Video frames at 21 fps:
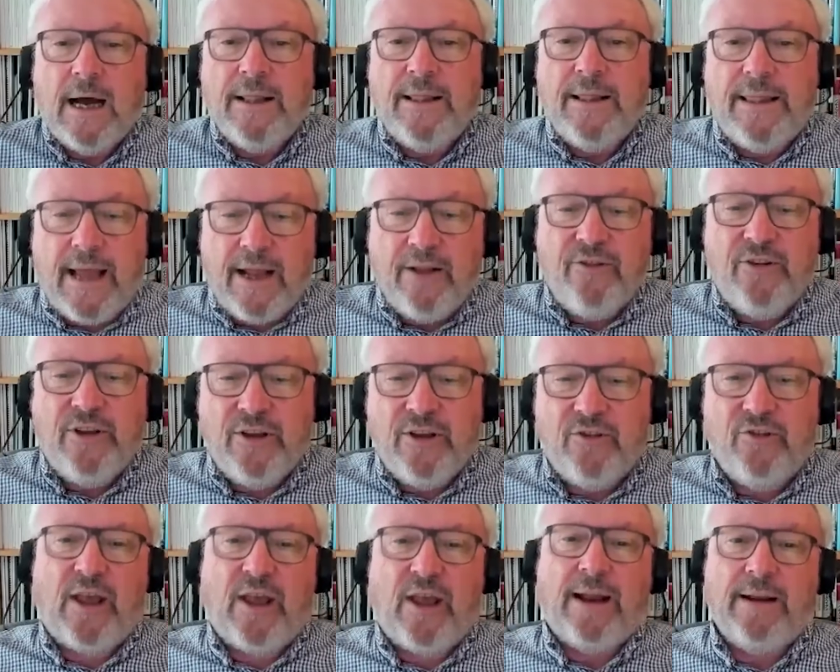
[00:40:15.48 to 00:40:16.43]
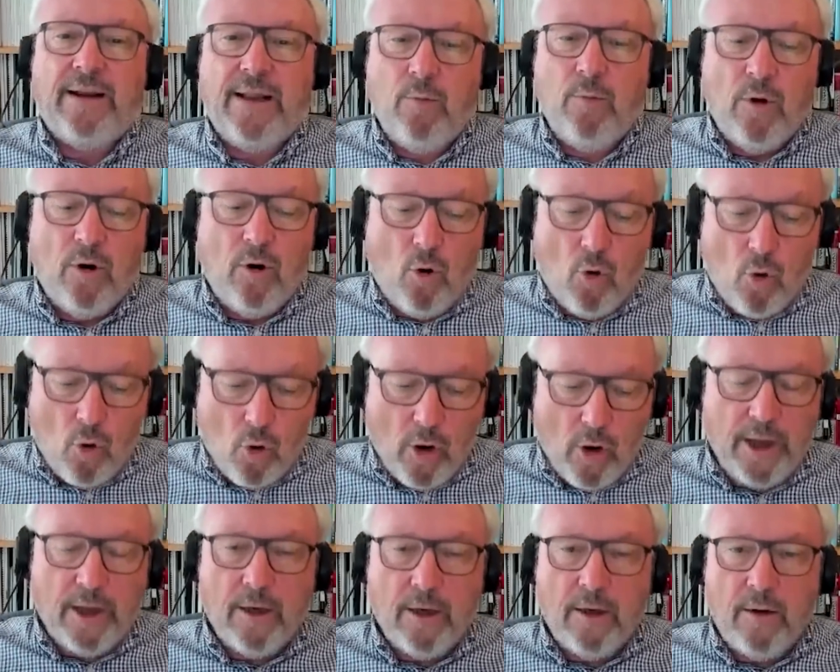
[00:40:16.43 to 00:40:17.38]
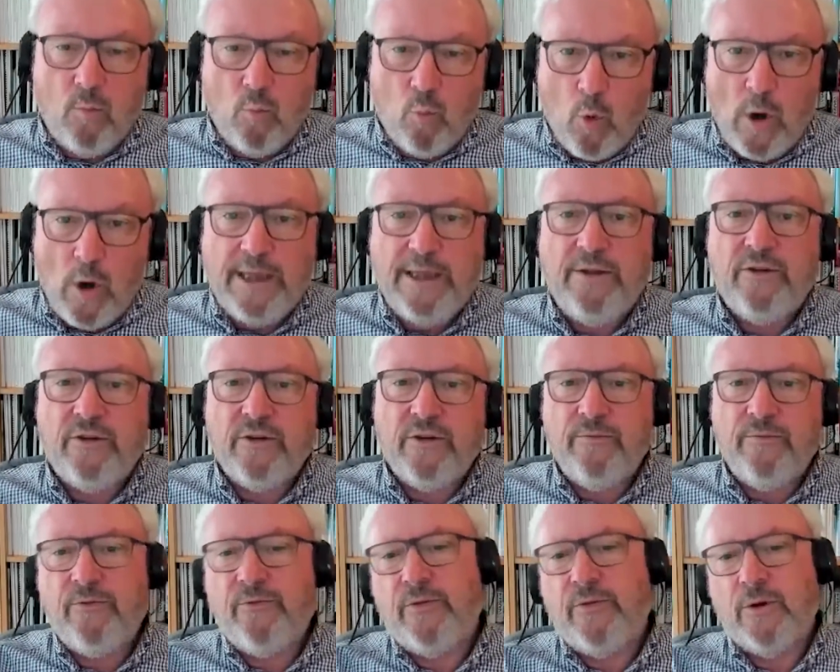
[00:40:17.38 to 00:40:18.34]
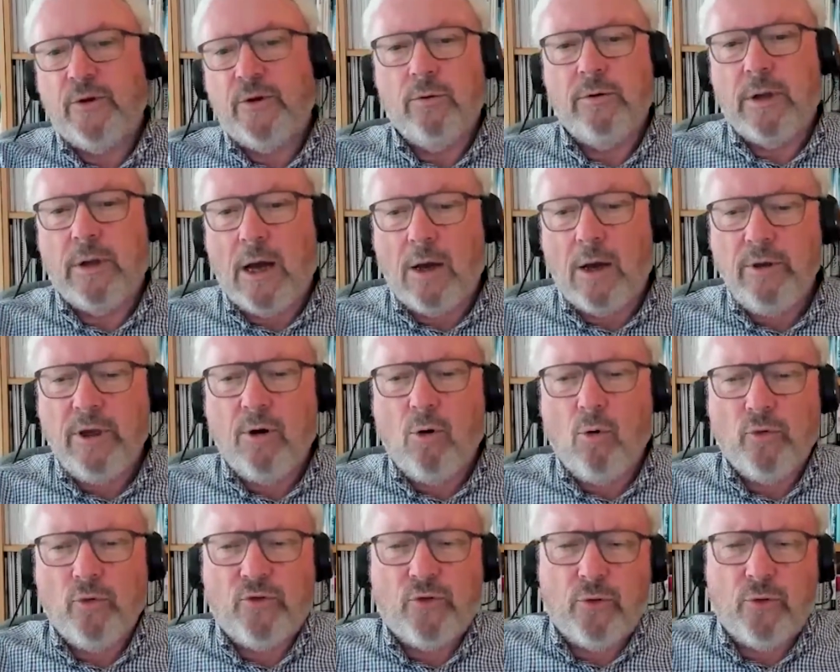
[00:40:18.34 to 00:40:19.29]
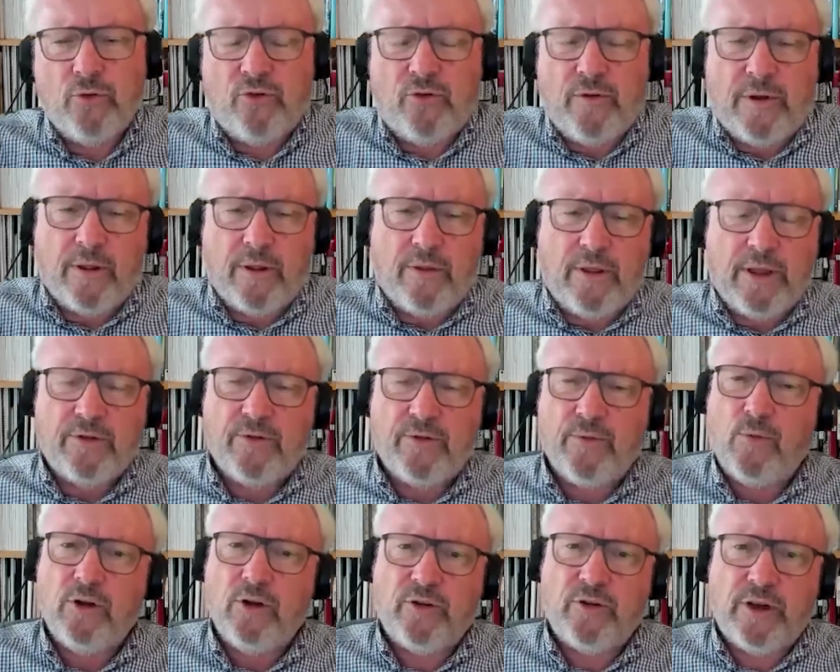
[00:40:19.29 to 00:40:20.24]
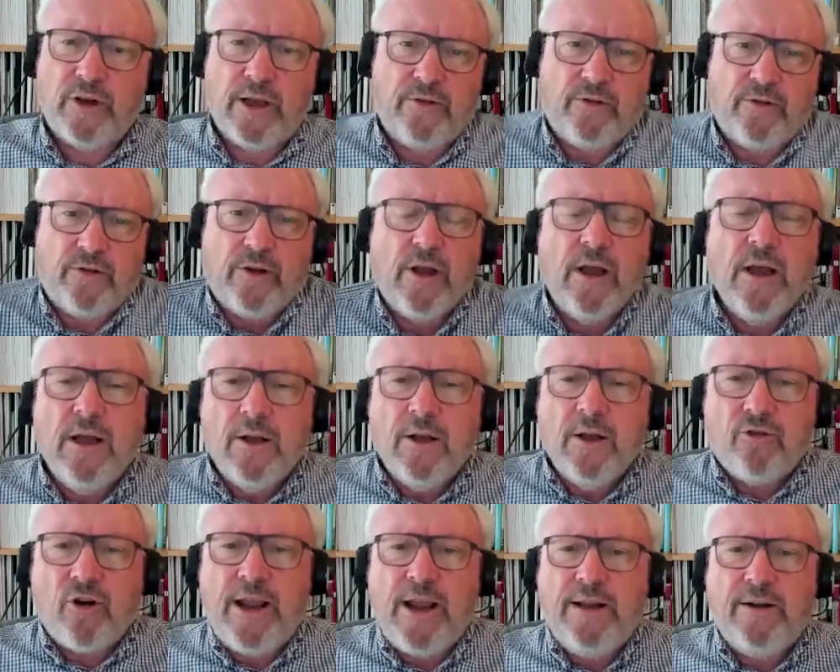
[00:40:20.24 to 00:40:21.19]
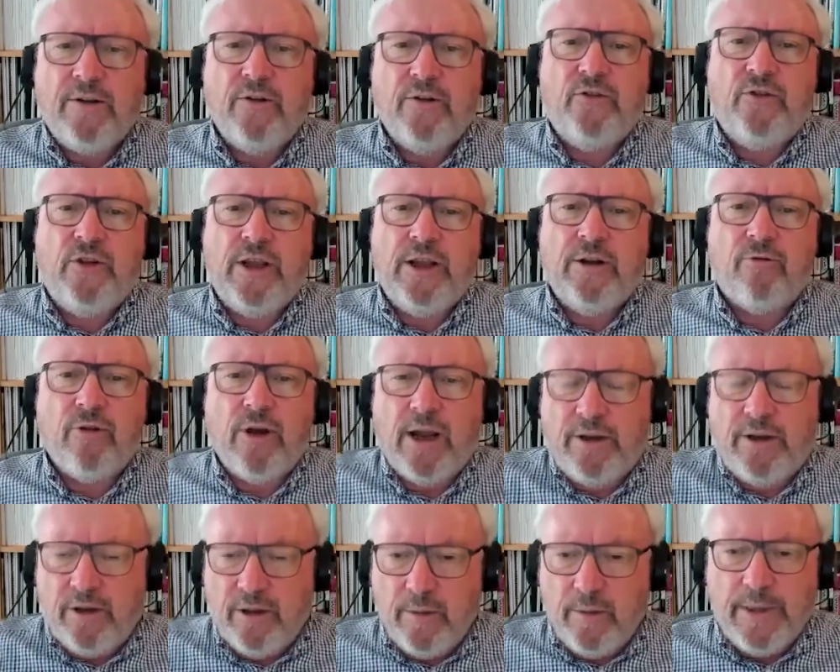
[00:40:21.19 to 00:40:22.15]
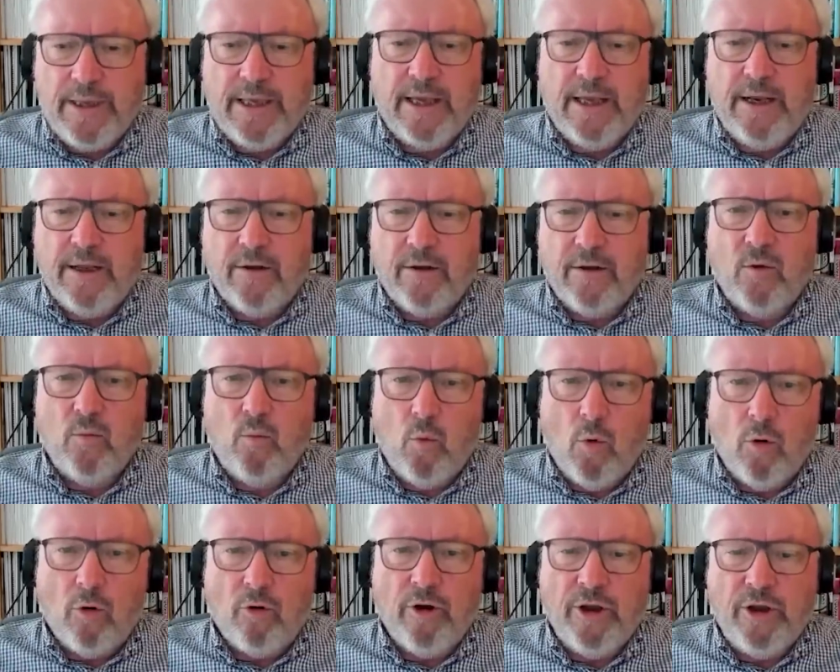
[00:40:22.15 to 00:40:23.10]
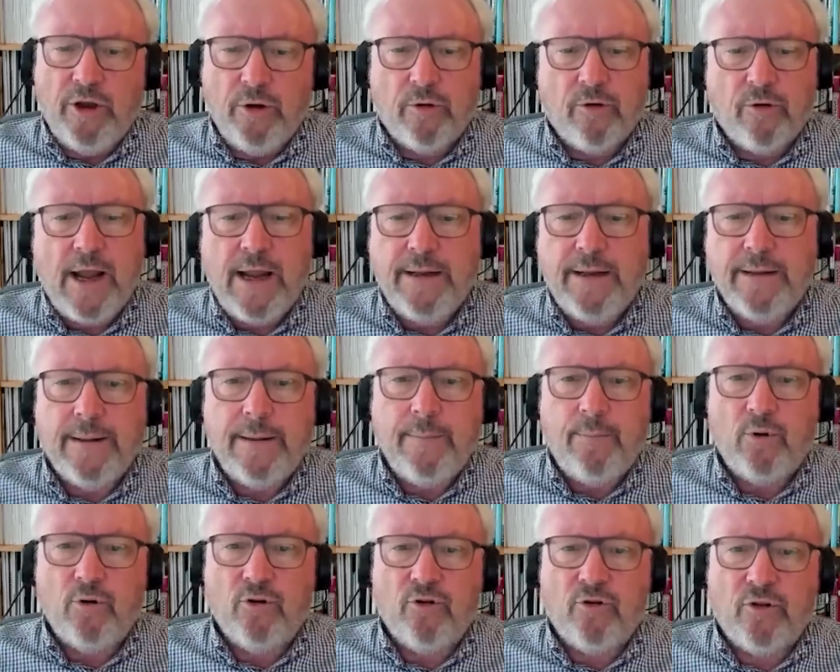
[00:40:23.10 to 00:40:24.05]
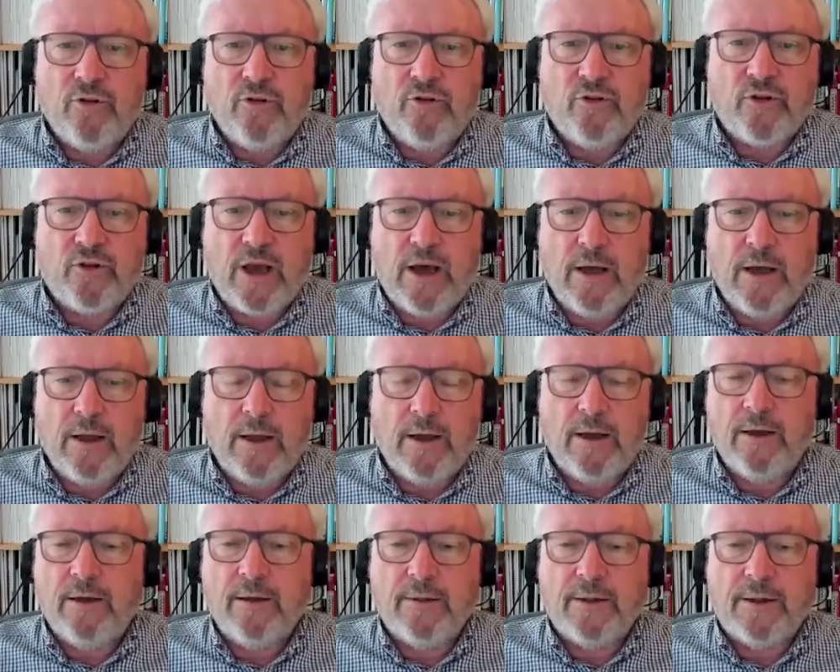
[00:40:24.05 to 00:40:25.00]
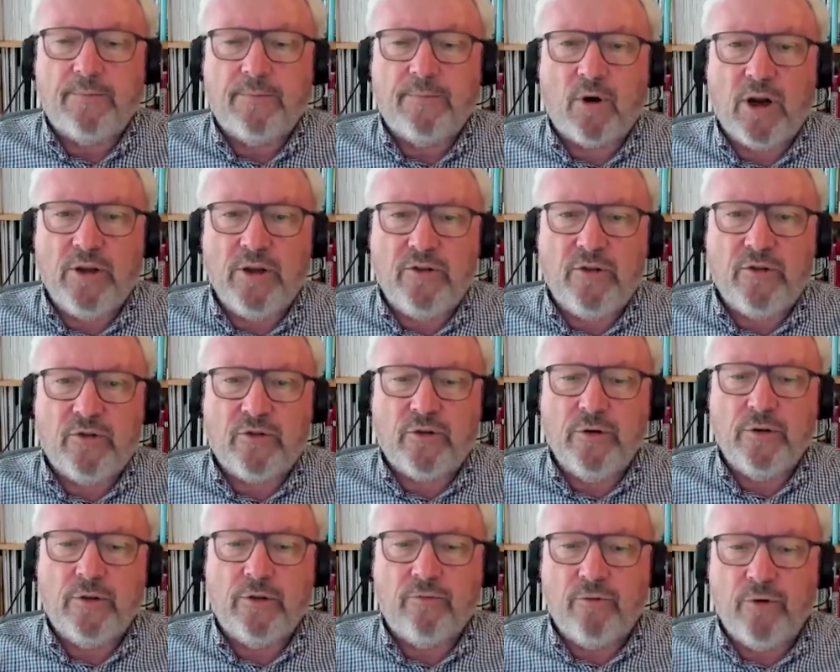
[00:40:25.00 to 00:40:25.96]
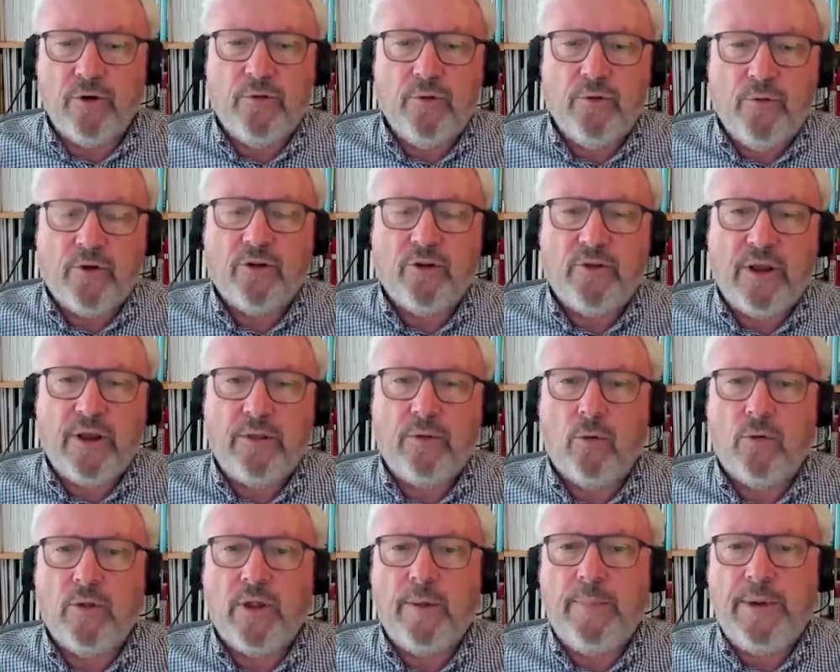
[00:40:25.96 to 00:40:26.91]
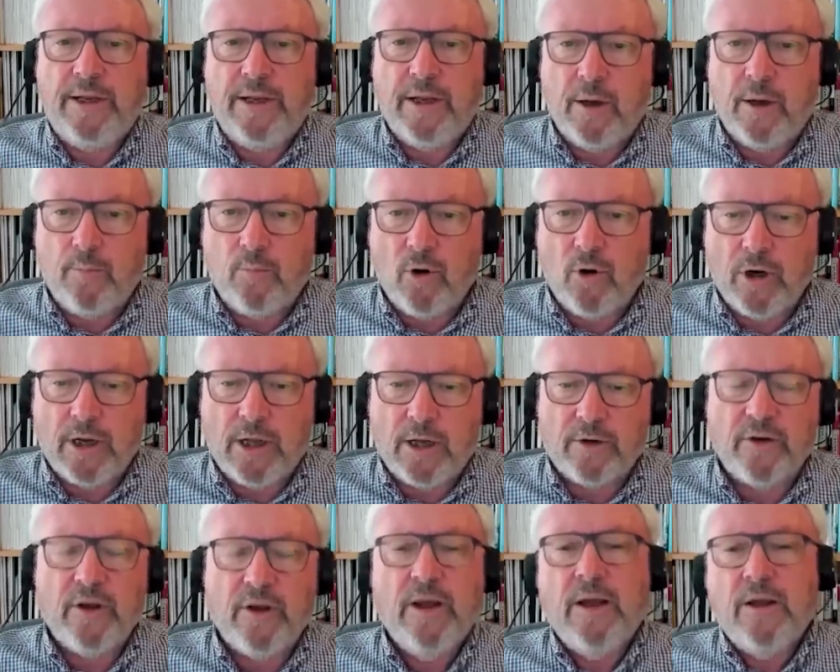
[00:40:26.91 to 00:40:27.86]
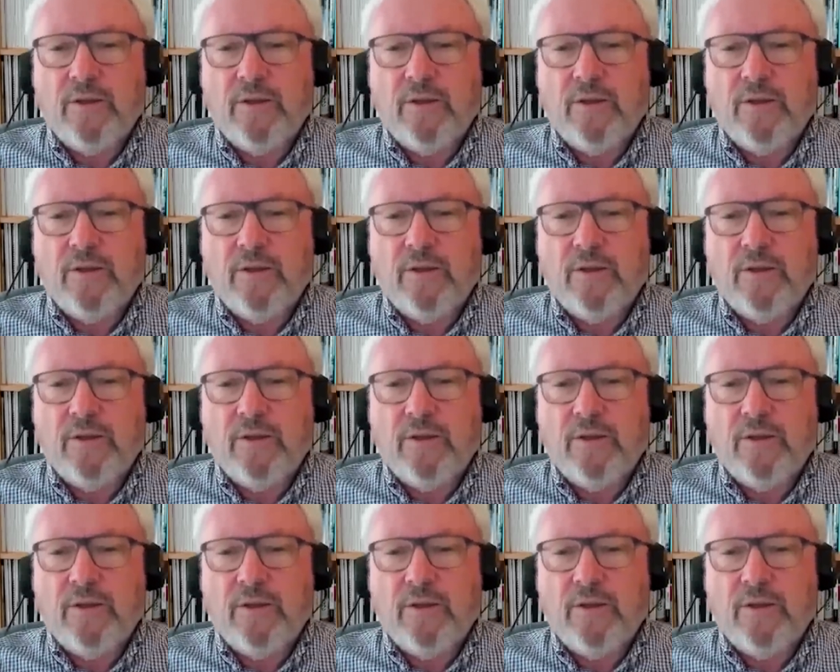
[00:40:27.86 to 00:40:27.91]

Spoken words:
And that's exactly what oil and wheat and food and, oh yeah, all sorts of other things, fertilizer traders did right at the beginning of the war in Ukraine. They pushed the prices through the roof because they thought there'd be no product.